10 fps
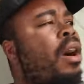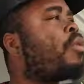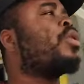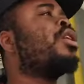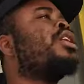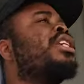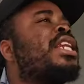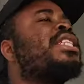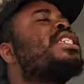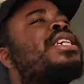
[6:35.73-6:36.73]
Yo, you
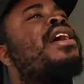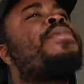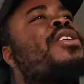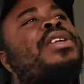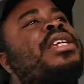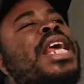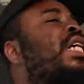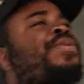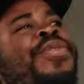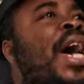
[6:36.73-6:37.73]
need to get me on the
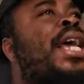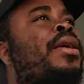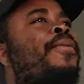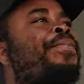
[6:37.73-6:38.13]
next flight.